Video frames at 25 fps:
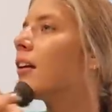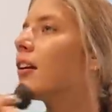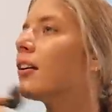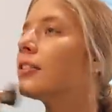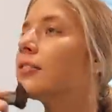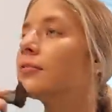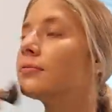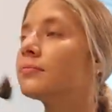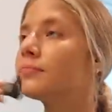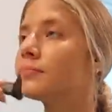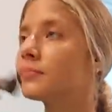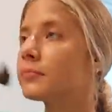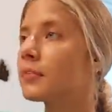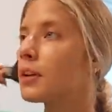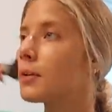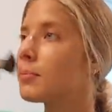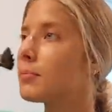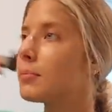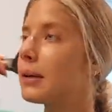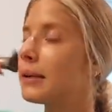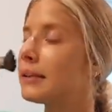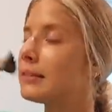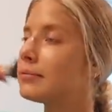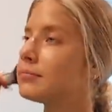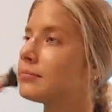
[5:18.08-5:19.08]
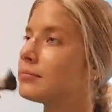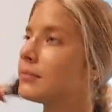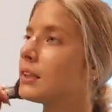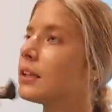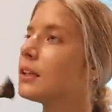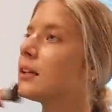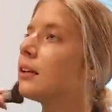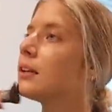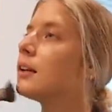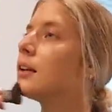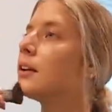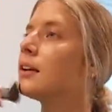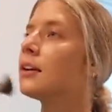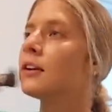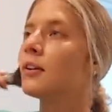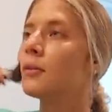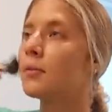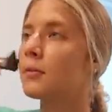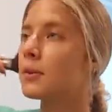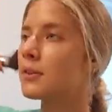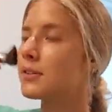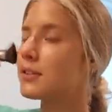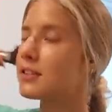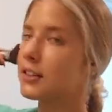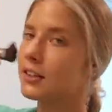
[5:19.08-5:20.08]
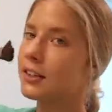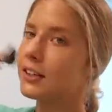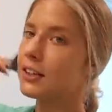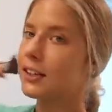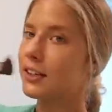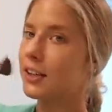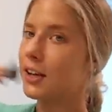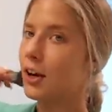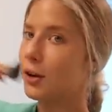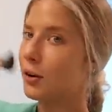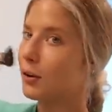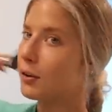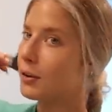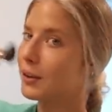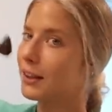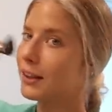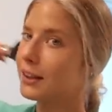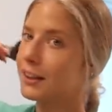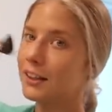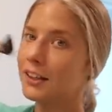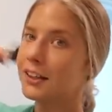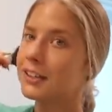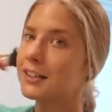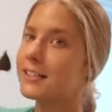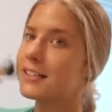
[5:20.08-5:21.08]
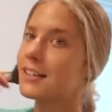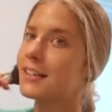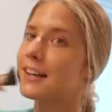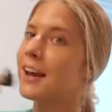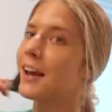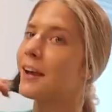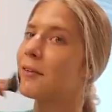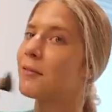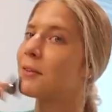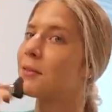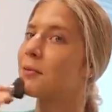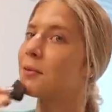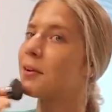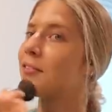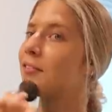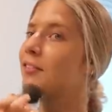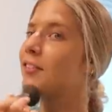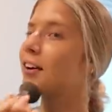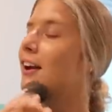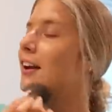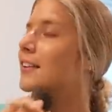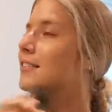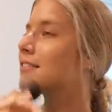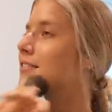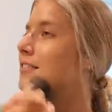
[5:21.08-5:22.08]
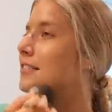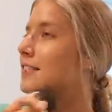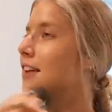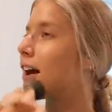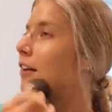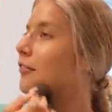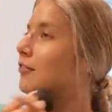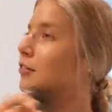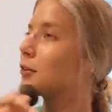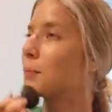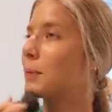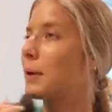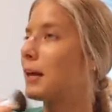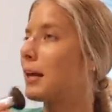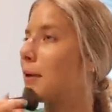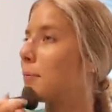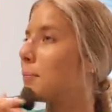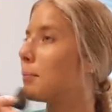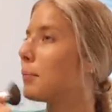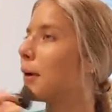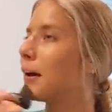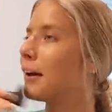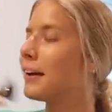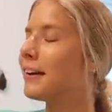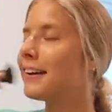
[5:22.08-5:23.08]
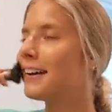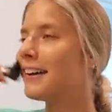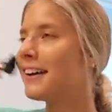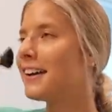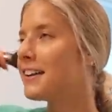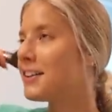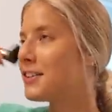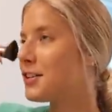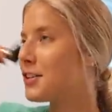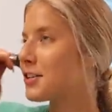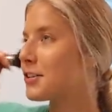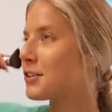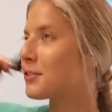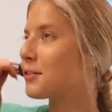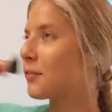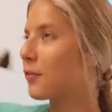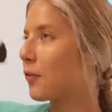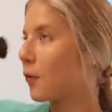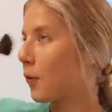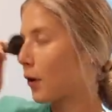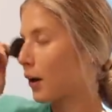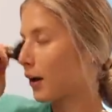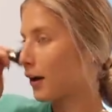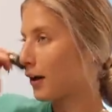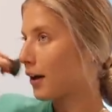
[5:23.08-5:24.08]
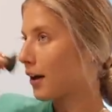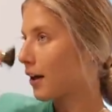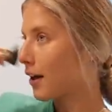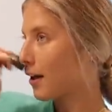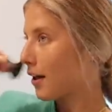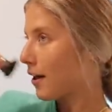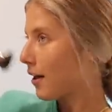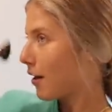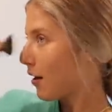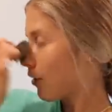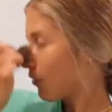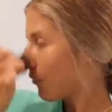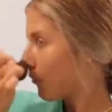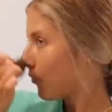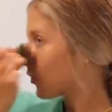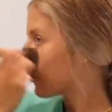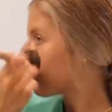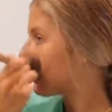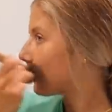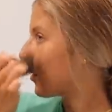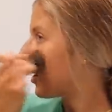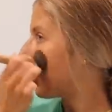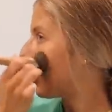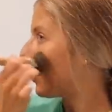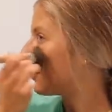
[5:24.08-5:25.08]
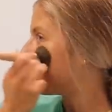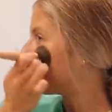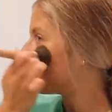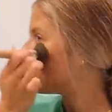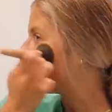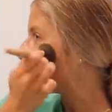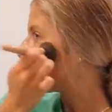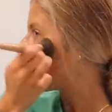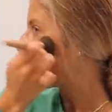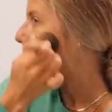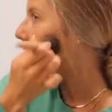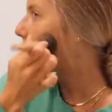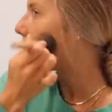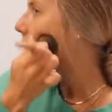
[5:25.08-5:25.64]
know? But we're still gonna go look today with my friends. Not for me, but just for fun. Why